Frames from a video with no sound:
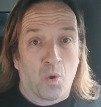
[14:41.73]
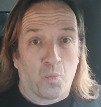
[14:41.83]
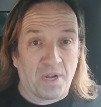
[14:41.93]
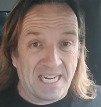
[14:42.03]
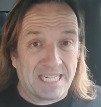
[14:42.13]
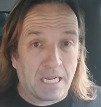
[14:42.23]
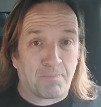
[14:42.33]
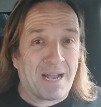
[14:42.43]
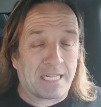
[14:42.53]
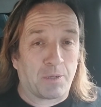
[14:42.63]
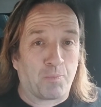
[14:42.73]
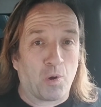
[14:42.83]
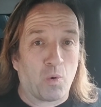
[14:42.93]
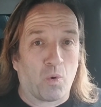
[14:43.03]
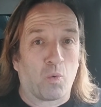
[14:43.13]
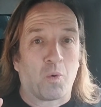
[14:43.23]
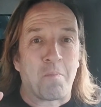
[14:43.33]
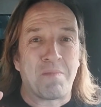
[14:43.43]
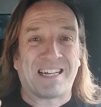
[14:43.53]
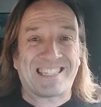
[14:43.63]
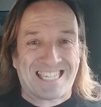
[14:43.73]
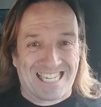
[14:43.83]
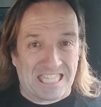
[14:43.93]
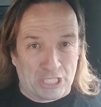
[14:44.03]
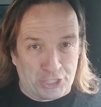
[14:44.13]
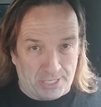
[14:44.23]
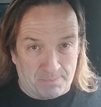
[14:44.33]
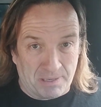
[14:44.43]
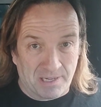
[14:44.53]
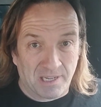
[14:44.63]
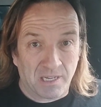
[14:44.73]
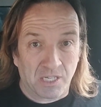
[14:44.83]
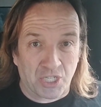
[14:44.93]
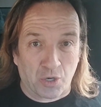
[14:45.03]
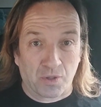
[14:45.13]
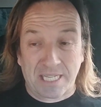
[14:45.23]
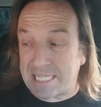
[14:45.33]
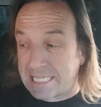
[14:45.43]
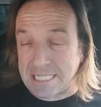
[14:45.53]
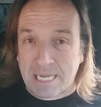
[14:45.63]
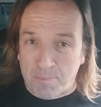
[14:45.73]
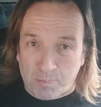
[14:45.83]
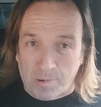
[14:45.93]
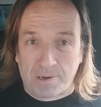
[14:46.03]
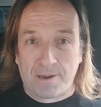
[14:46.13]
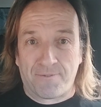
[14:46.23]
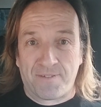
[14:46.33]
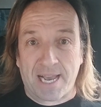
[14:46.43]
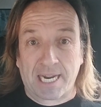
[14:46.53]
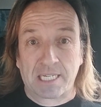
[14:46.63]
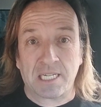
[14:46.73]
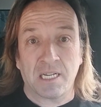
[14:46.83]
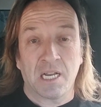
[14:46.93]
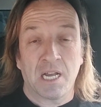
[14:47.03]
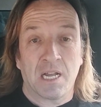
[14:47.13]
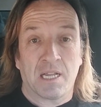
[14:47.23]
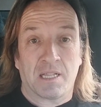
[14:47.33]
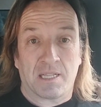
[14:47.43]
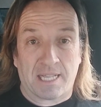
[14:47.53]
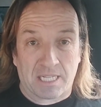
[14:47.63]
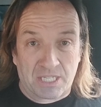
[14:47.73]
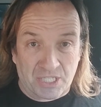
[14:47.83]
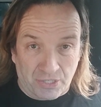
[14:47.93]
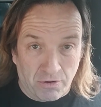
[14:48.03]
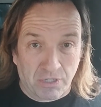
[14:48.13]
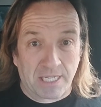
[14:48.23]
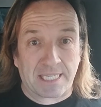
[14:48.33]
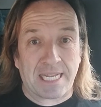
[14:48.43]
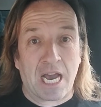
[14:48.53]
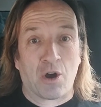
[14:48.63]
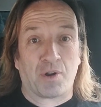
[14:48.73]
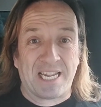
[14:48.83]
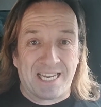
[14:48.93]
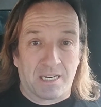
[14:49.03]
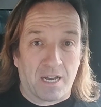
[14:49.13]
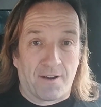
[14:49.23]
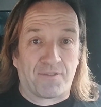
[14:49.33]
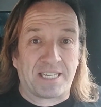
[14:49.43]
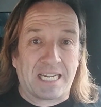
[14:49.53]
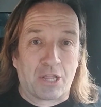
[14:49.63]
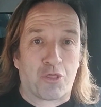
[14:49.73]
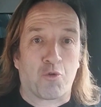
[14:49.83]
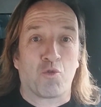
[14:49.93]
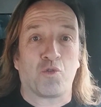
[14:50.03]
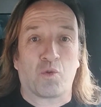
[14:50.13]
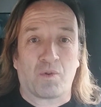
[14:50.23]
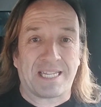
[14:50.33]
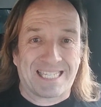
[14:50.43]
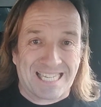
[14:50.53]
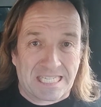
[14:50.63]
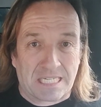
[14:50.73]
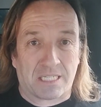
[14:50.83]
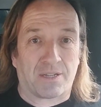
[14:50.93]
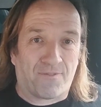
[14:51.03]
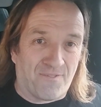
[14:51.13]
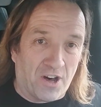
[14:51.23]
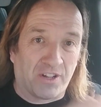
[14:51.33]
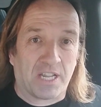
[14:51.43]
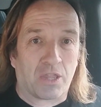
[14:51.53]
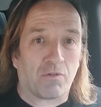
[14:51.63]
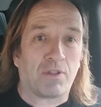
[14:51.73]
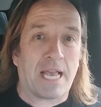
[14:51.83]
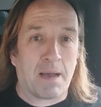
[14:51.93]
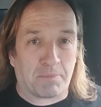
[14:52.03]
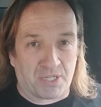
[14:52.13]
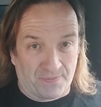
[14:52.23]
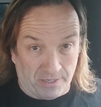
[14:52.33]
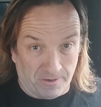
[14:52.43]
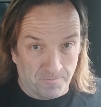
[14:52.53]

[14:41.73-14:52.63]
We need to get past the point where we're melting the ship. So this is a temporary effect that slows us down enough to get through the resistance of falling through the atmosphere.